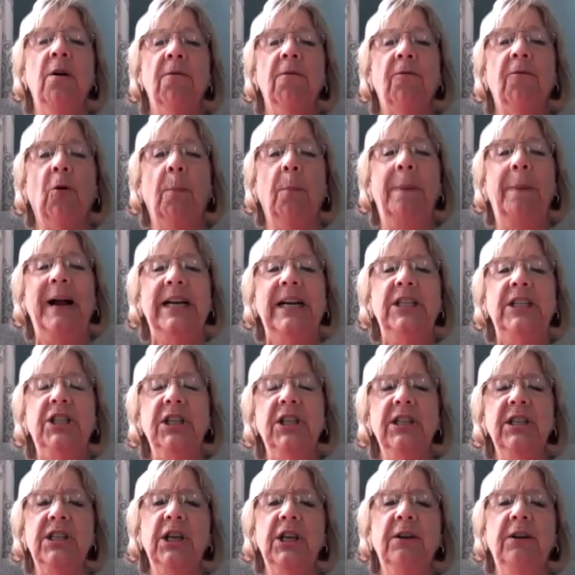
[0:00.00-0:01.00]
For
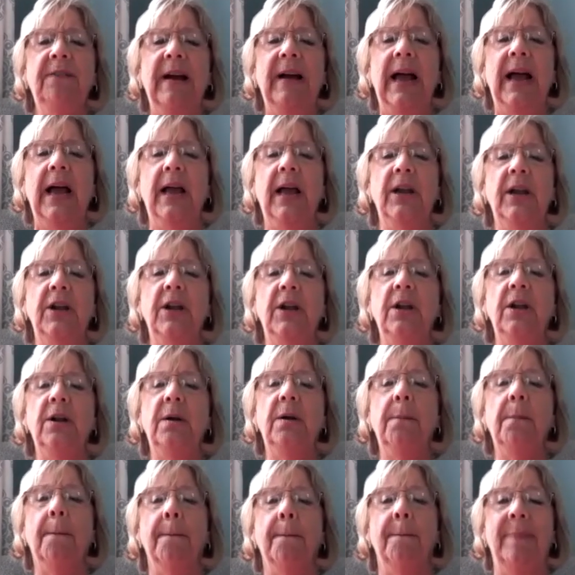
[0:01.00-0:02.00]
patients who've had
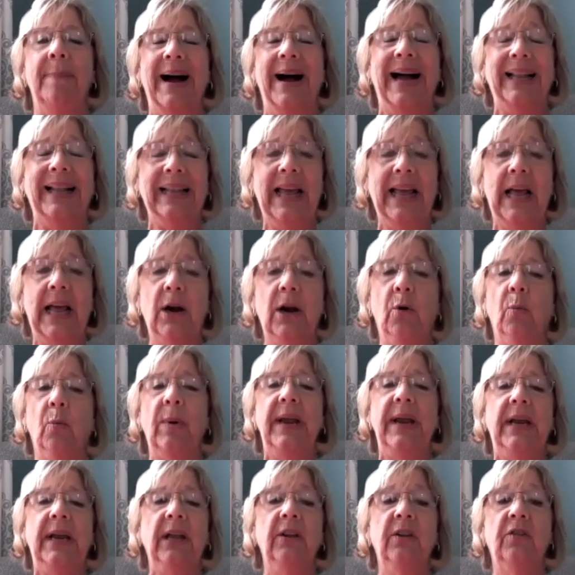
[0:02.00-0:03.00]
bilateral
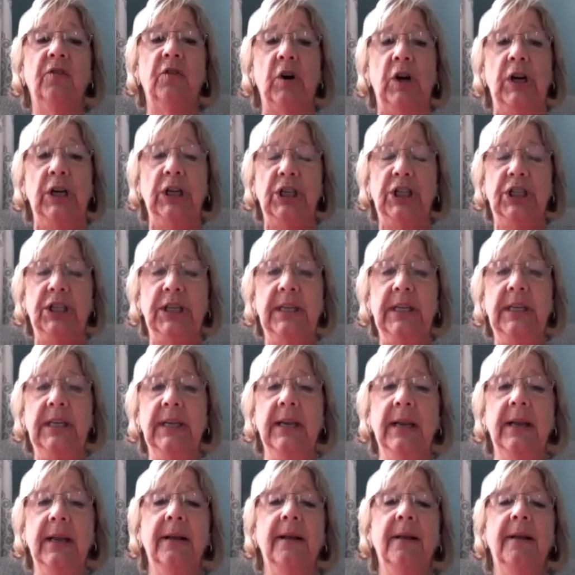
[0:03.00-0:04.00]
reconstruction,
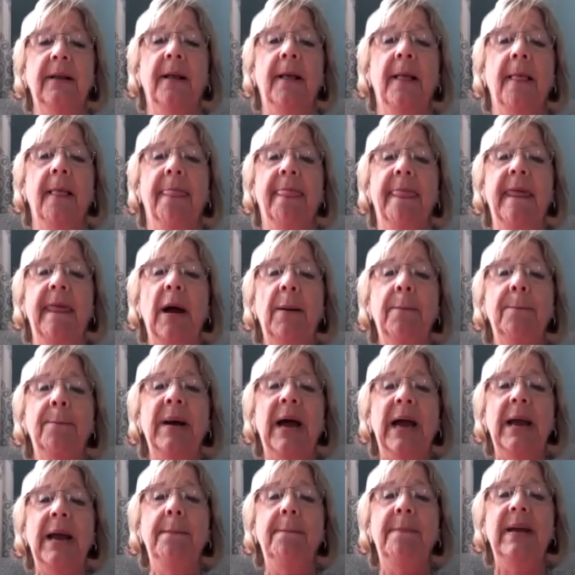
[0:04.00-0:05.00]
that
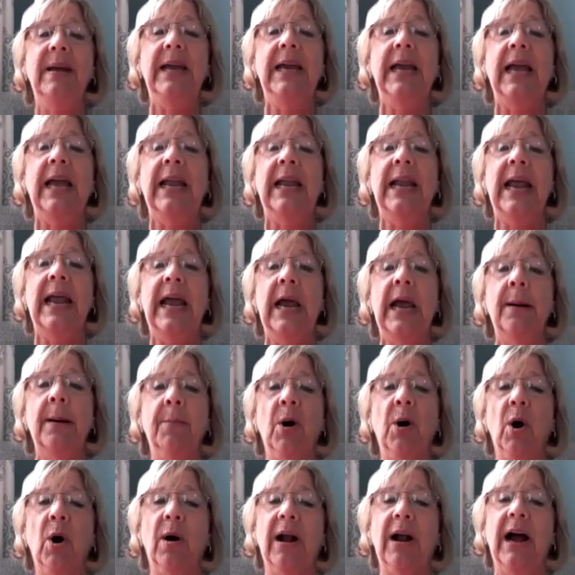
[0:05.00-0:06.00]
may be an
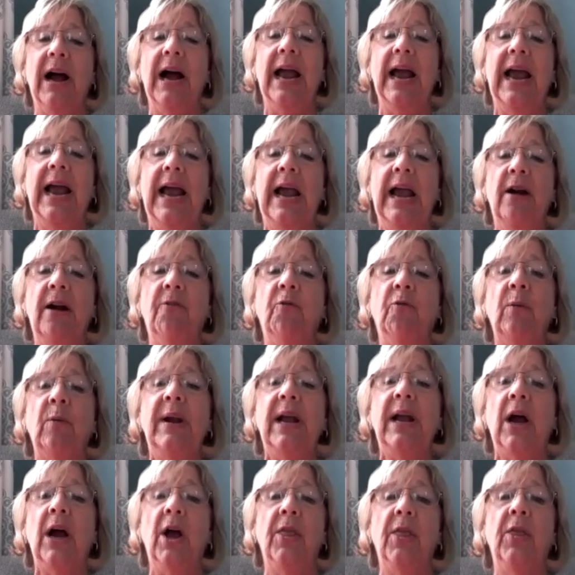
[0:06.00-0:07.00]
MRI
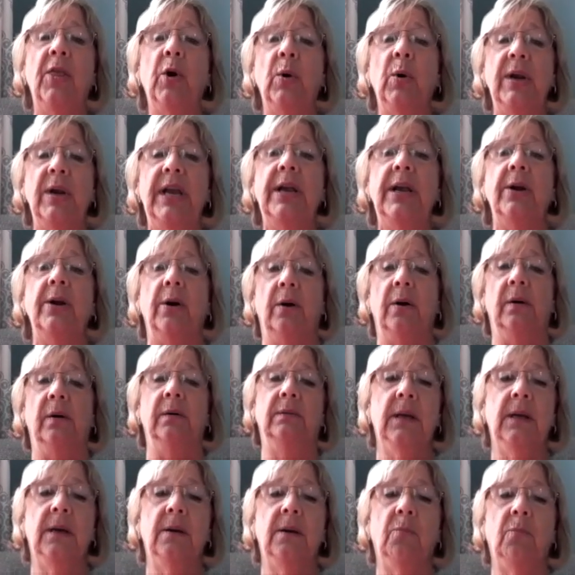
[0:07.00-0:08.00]
every other year.
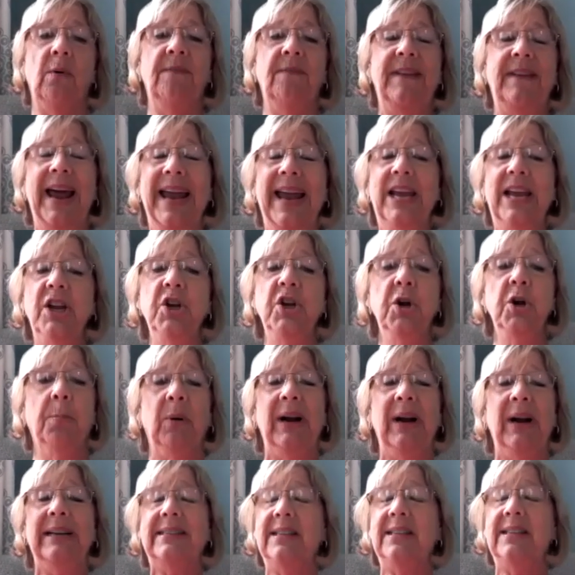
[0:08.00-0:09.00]
We've taken your
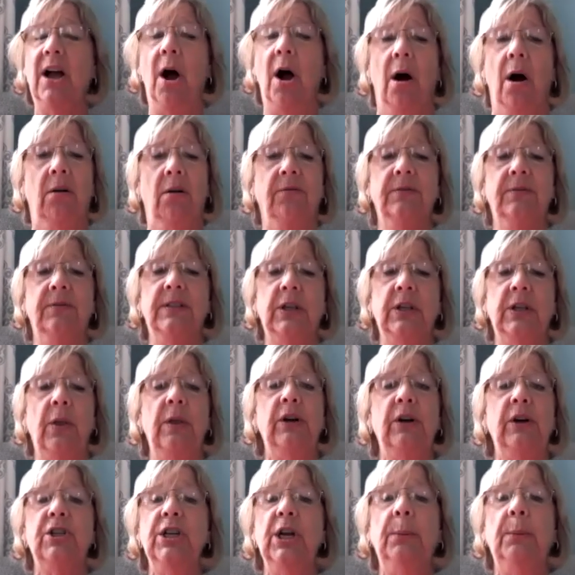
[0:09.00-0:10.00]
breast off, so
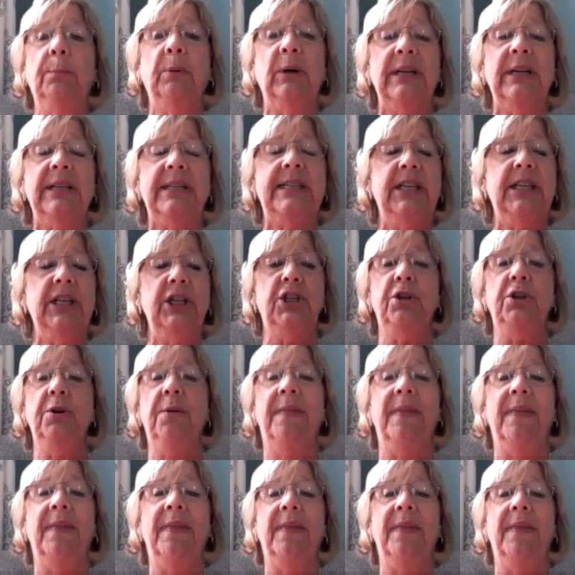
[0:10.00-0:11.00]
there's no breast
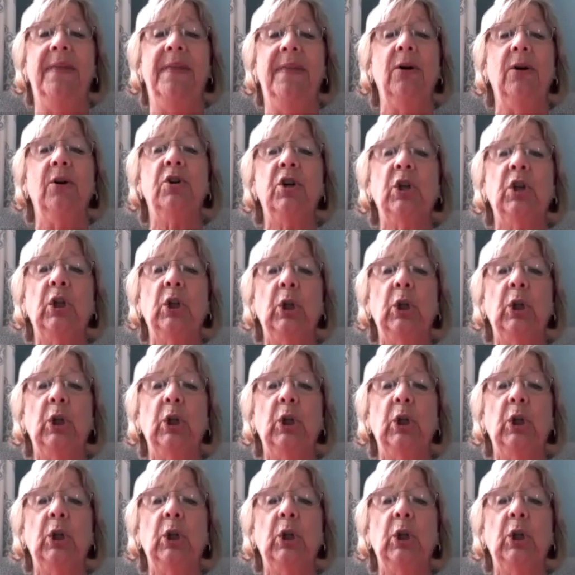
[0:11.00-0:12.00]
tissue there to
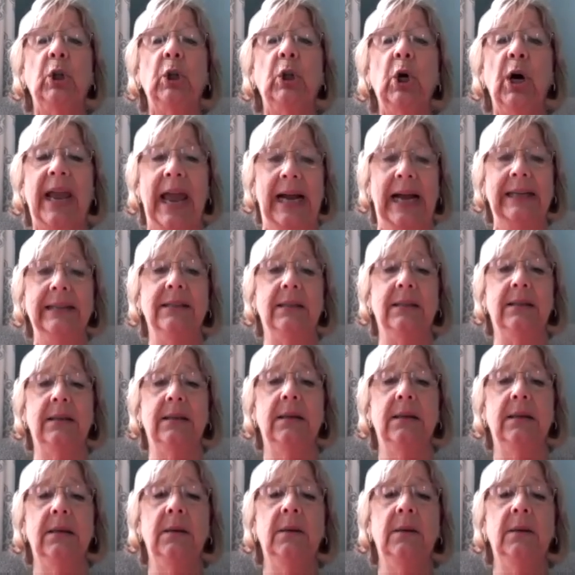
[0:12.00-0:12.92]
look at.